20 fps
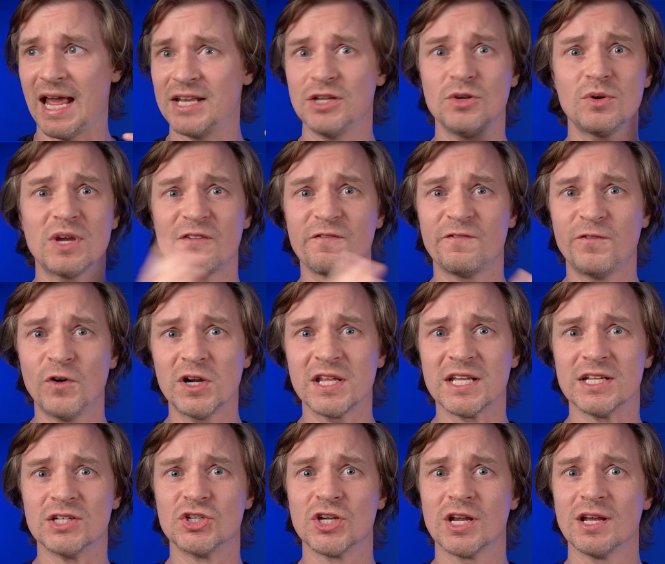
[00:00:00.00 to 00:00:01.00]
and you get
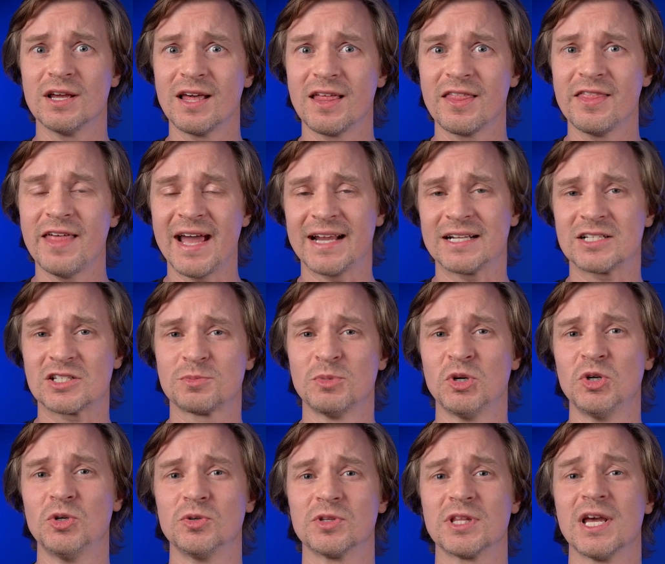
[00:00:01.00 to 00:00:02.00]
footage that
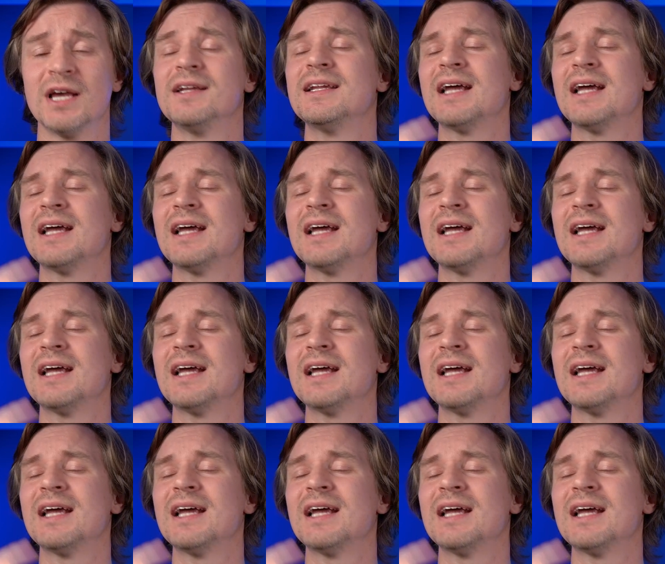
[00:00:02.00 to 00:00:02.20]
smooth.